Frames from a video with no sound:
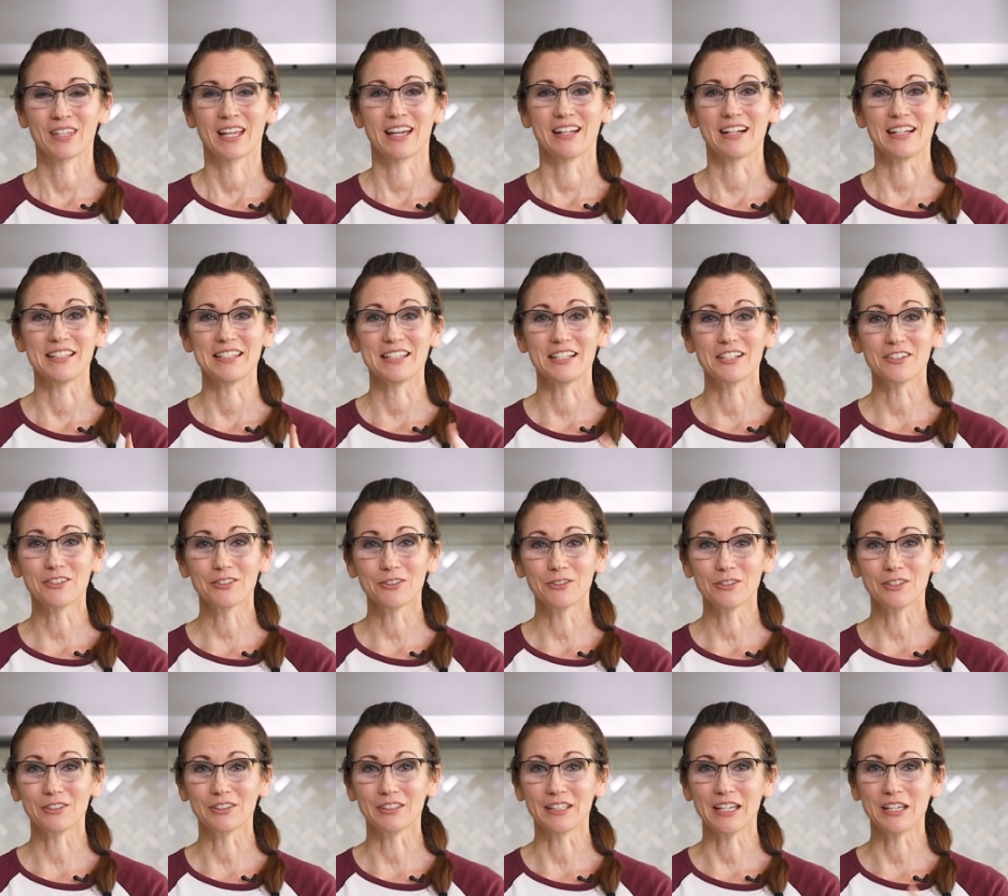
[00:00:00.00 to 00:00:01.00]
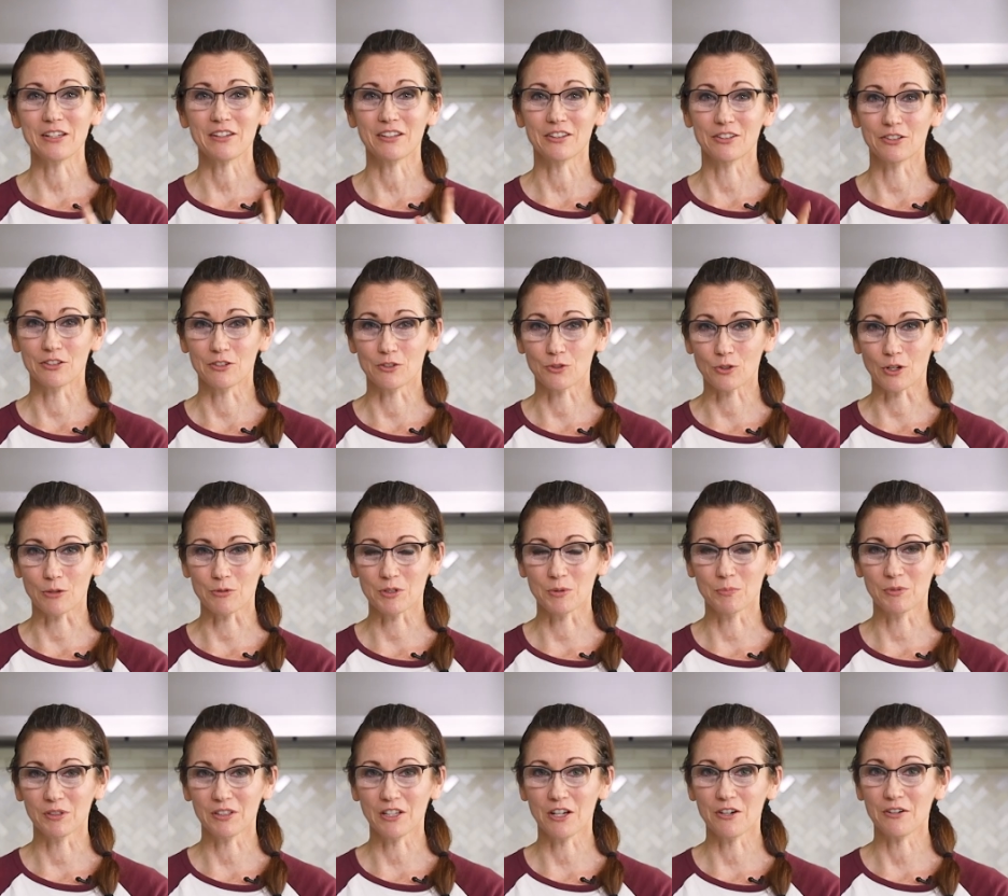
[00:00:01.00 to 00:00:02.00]
And I did include a link in the
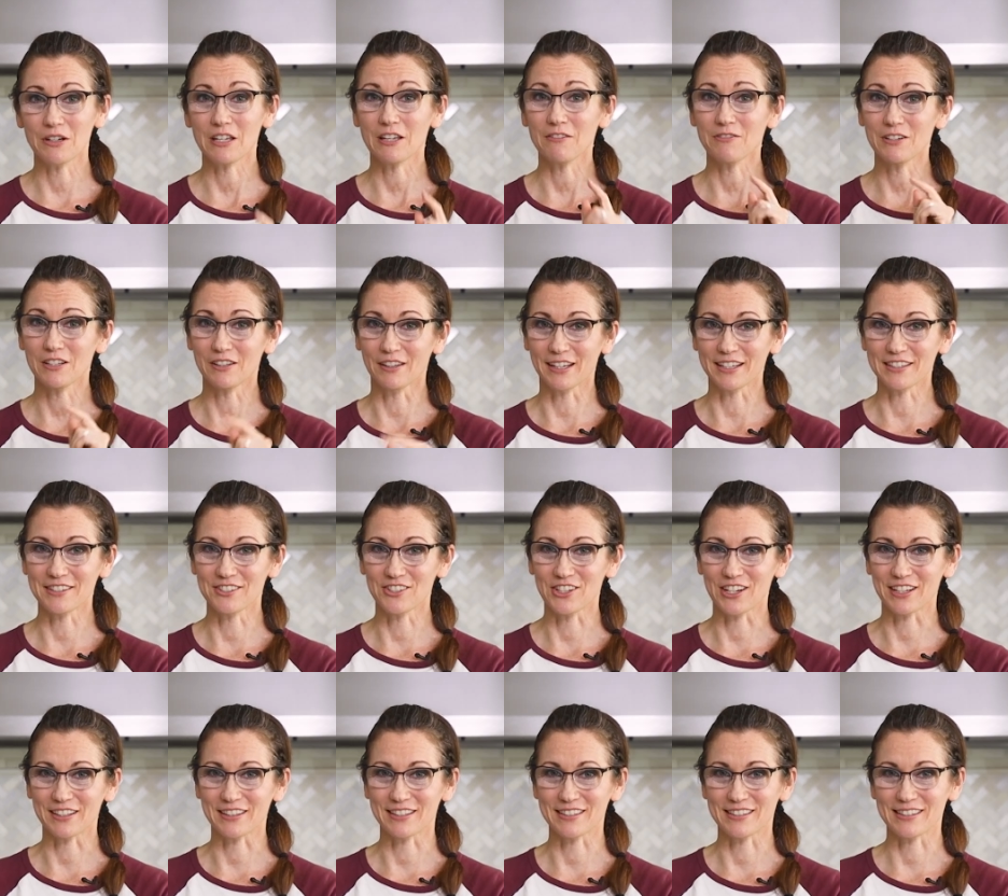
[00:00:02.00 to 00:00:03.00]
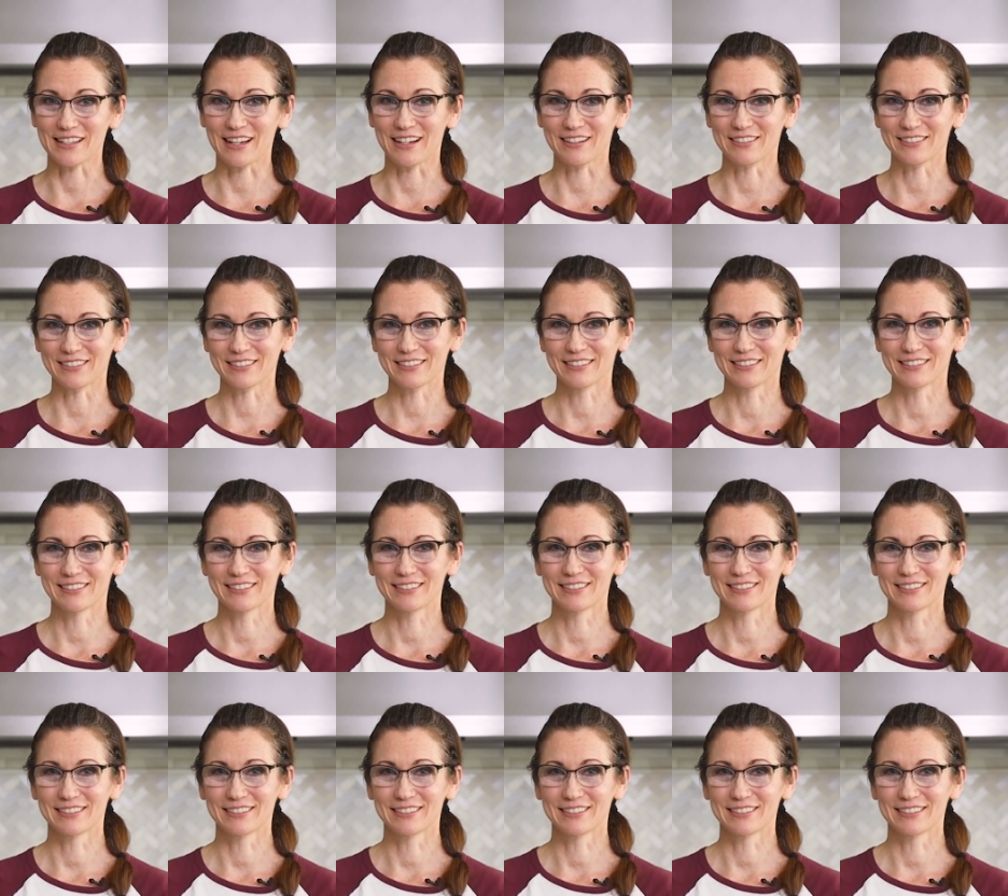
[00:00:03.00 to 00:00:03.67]
description below if you'd like to check this out.